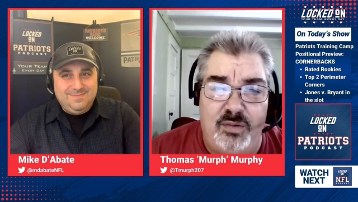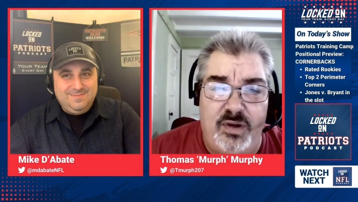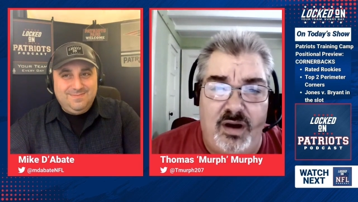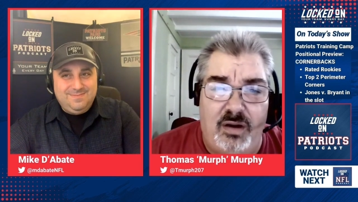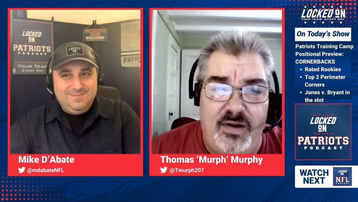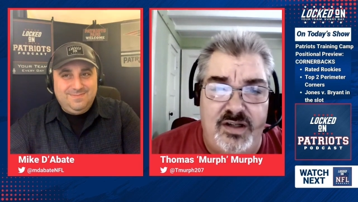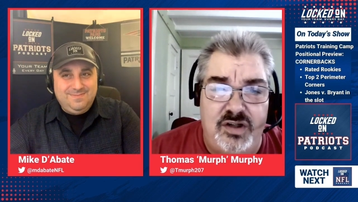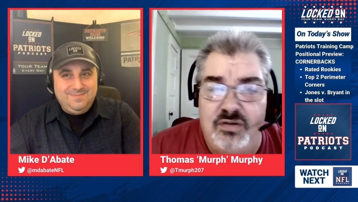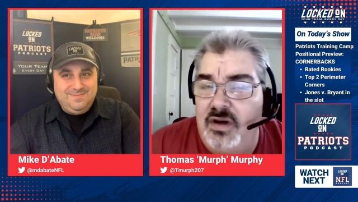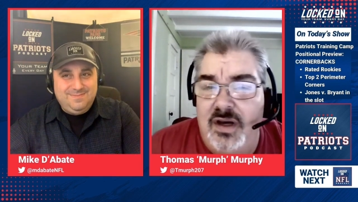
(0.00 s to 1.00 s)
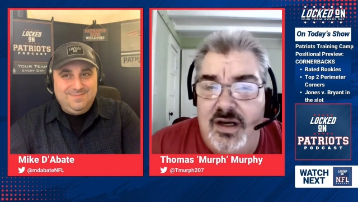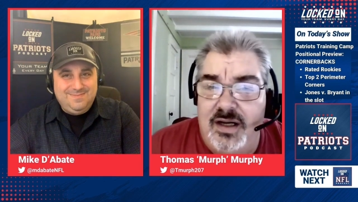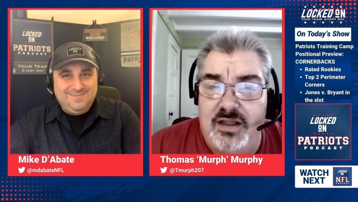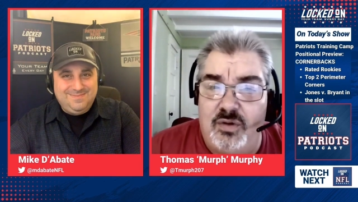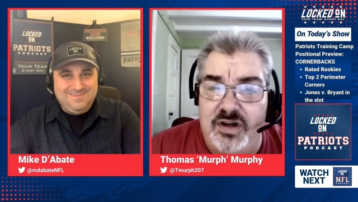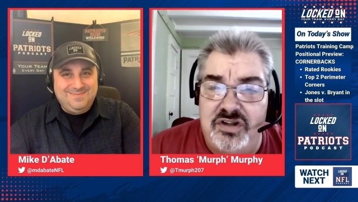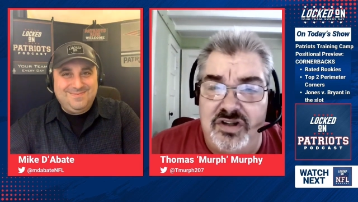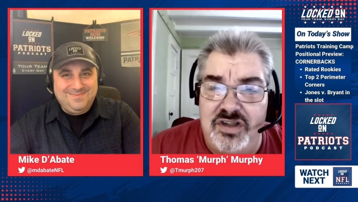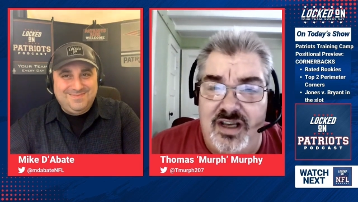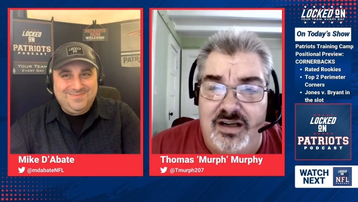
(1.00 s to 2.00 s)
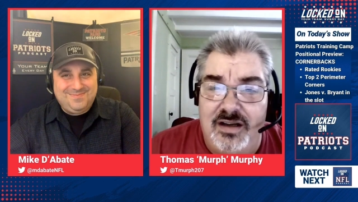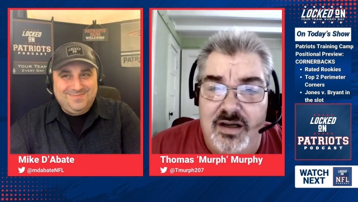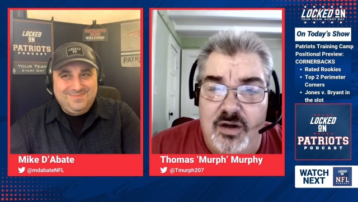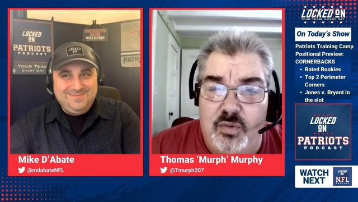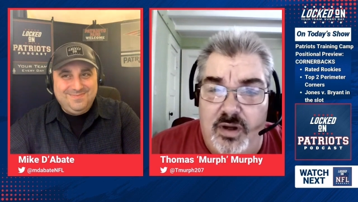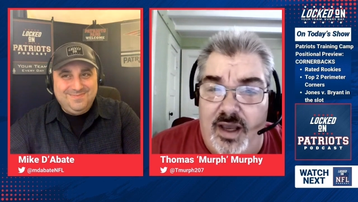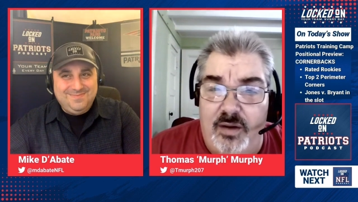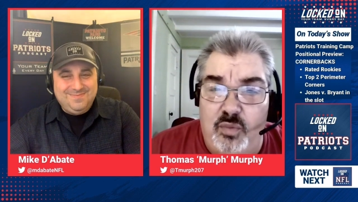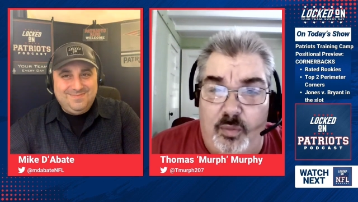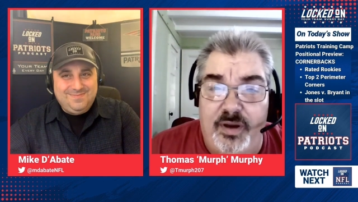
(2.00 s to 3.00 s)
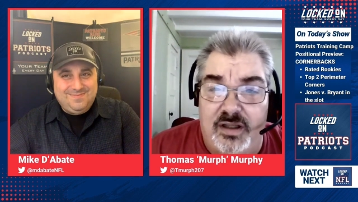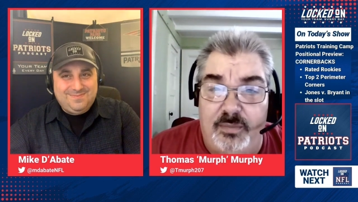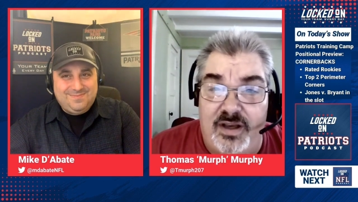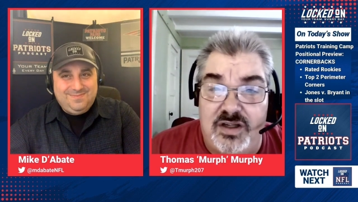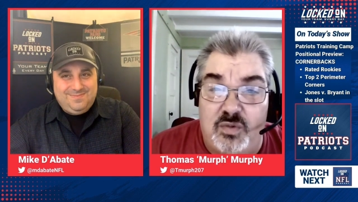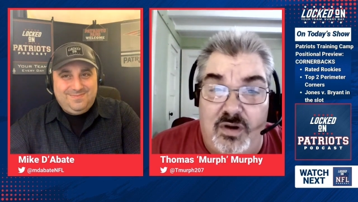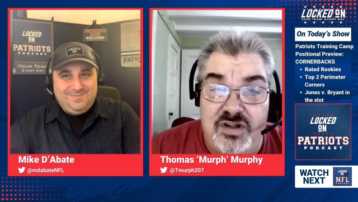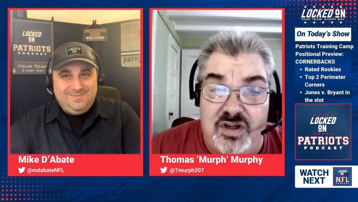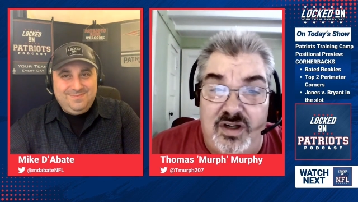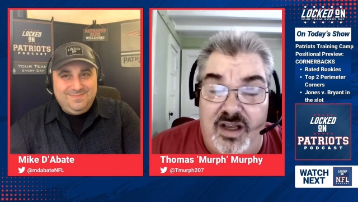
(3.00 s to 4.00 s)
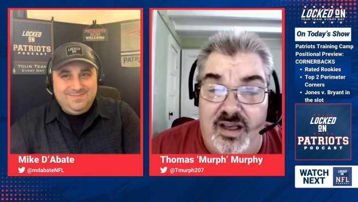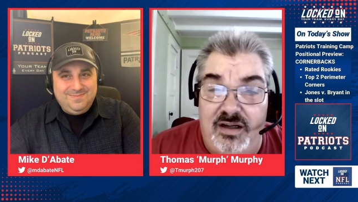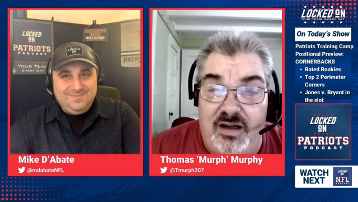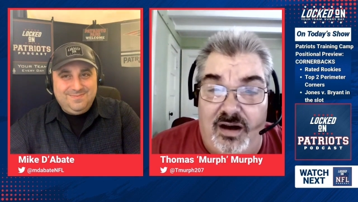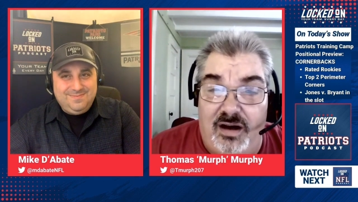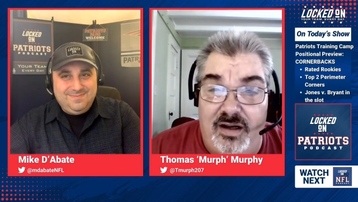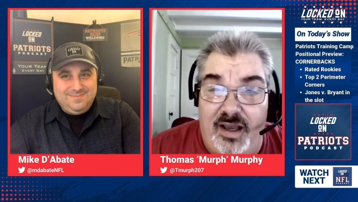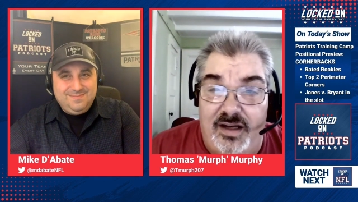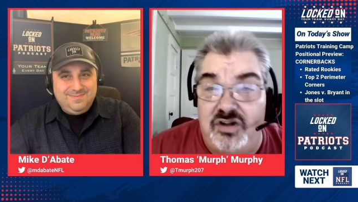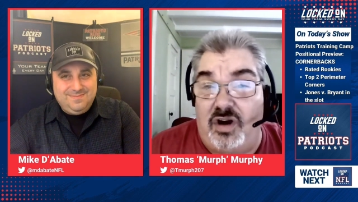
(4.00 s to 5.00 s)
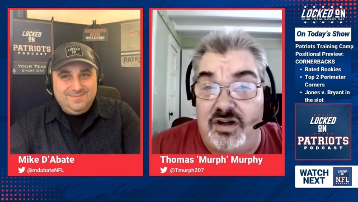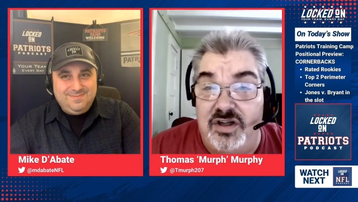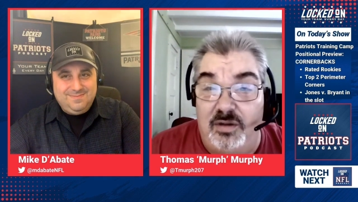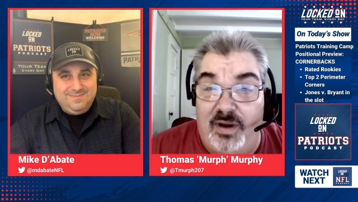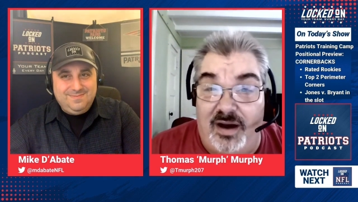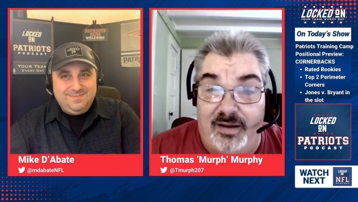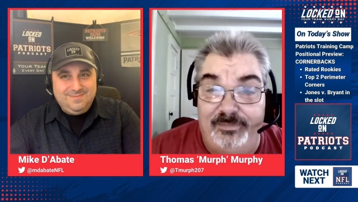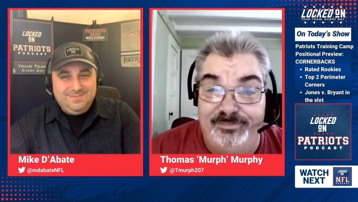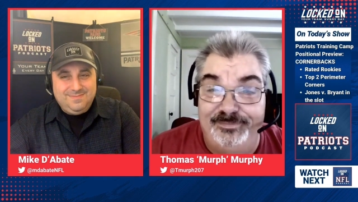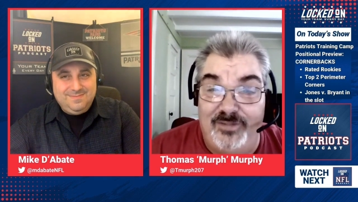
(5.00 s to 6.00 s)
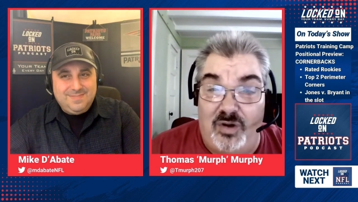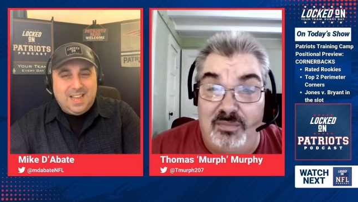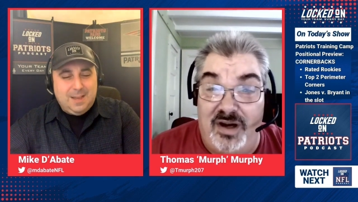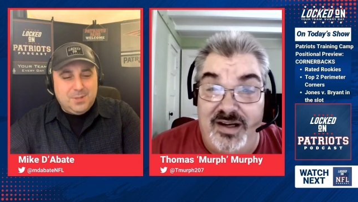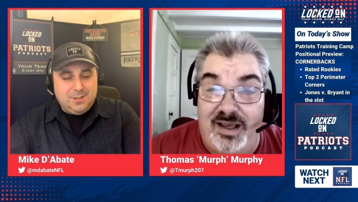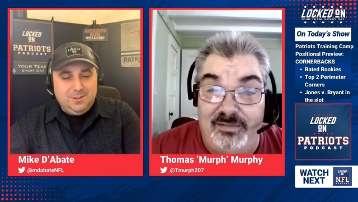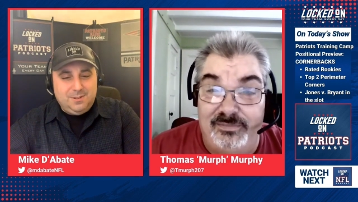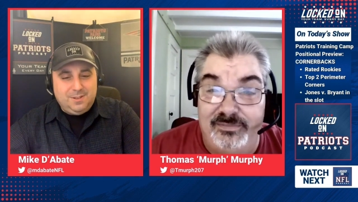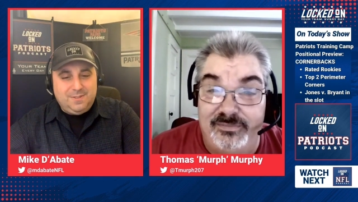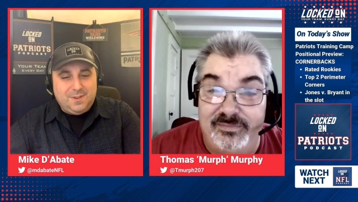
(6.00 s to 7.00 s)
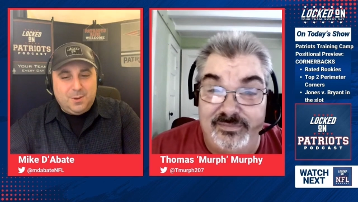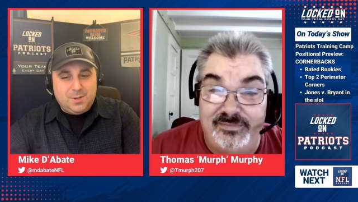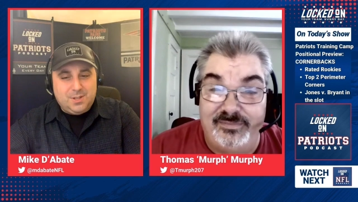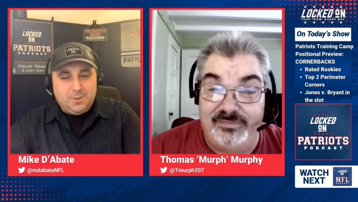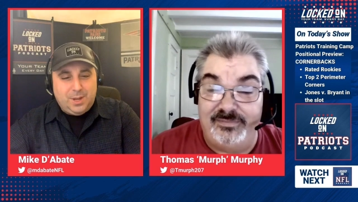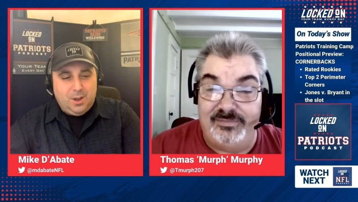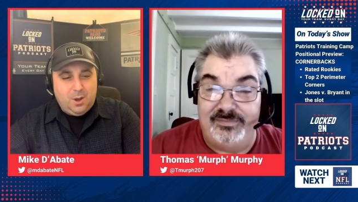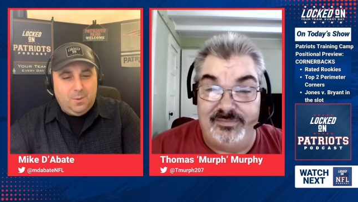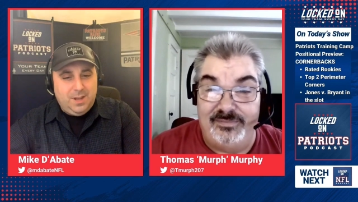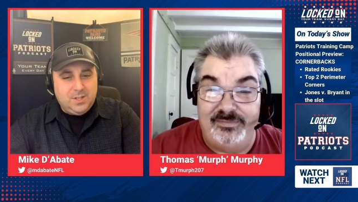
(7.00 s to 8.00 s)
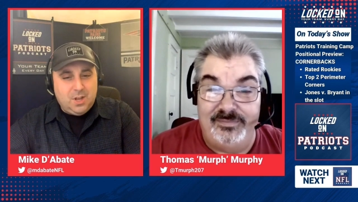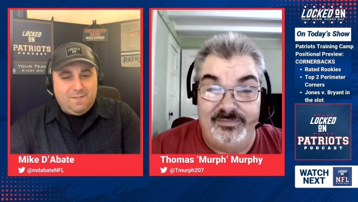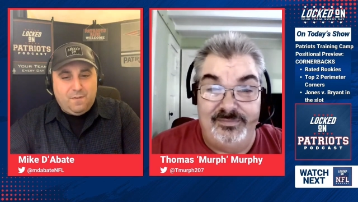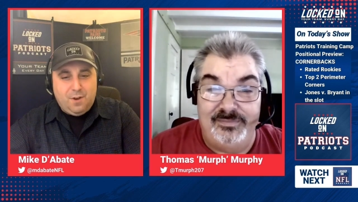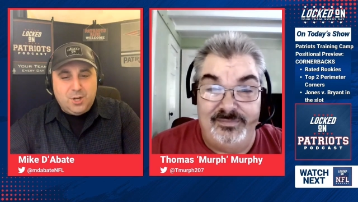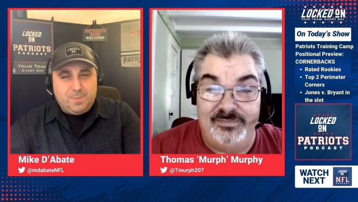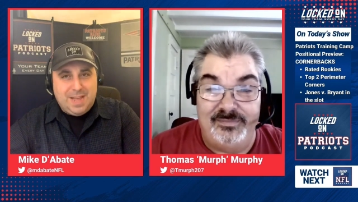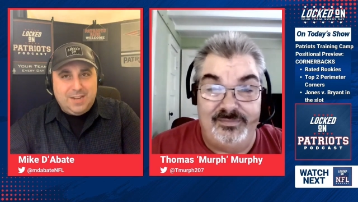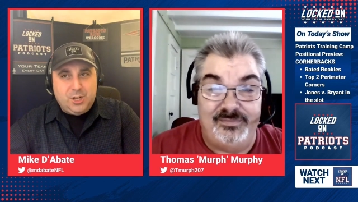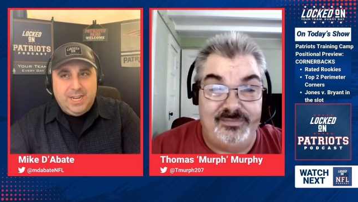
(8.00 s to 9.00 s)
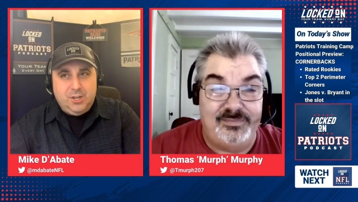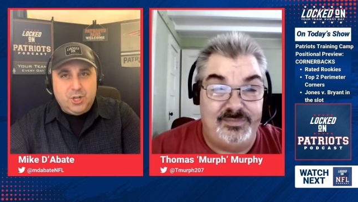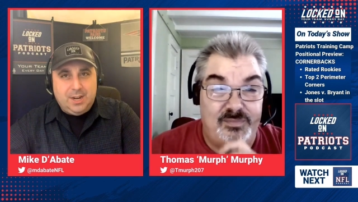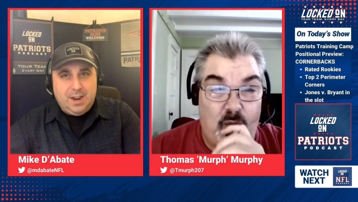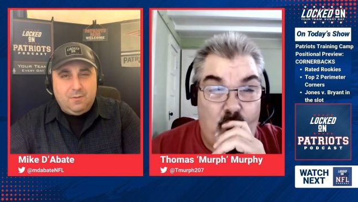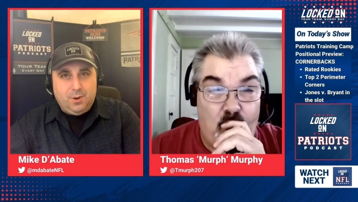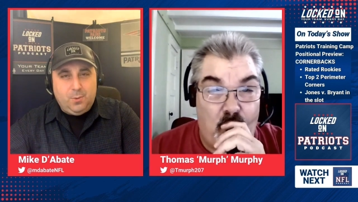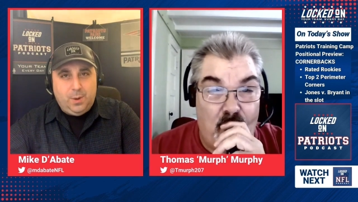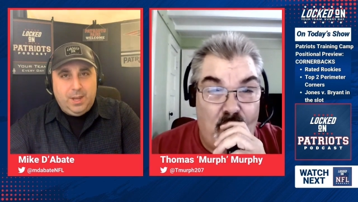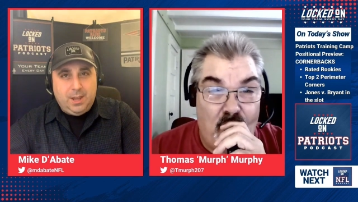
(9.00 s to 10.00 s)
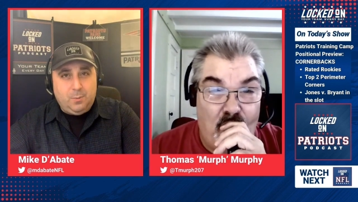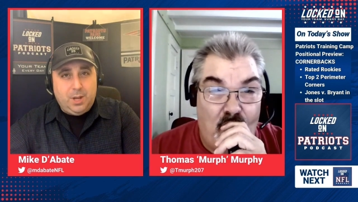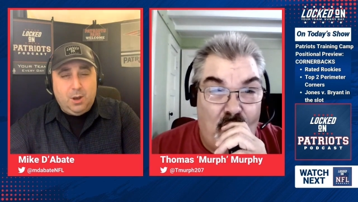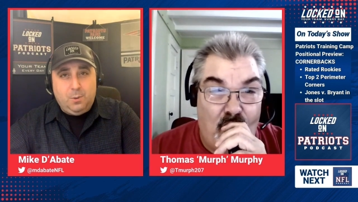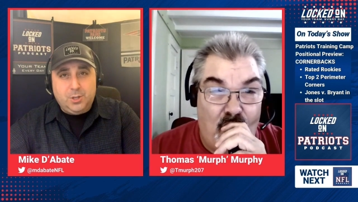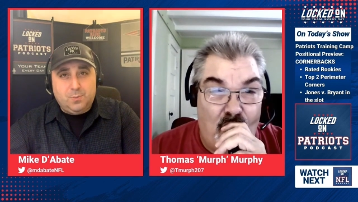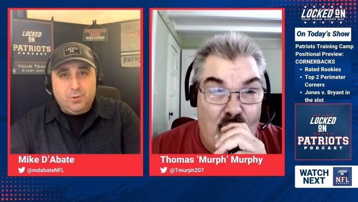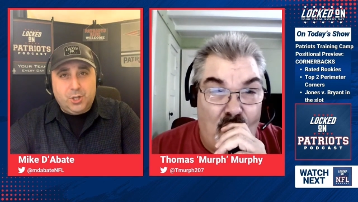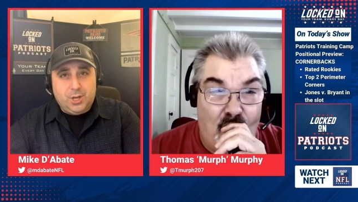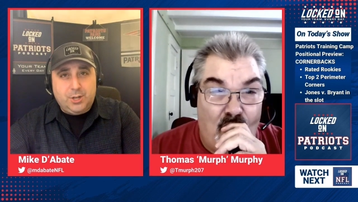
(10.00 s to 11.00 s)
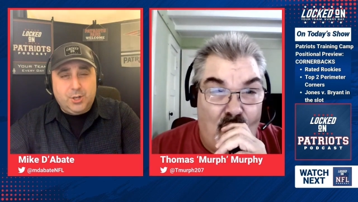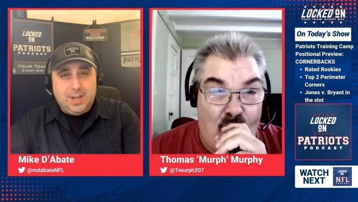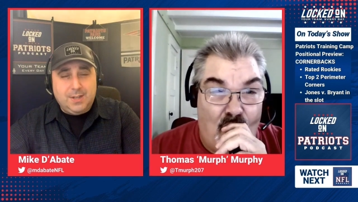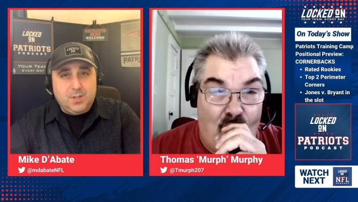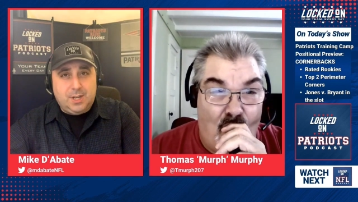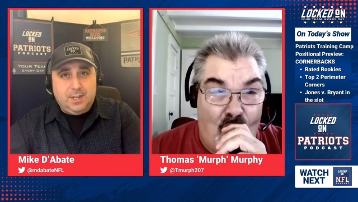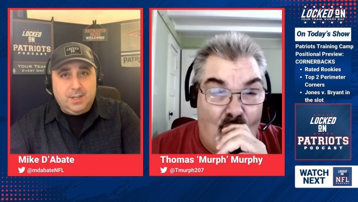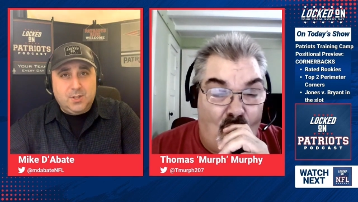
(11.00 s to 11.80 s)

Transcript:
Speaker 1: we already do? Get the questions in, and we'll pick the best ones and and uh, and talk to you about it
Speaker 2: on Monday. Absolutely, folks. We always fresh batch each and every week, and we always appreciate you guys sending in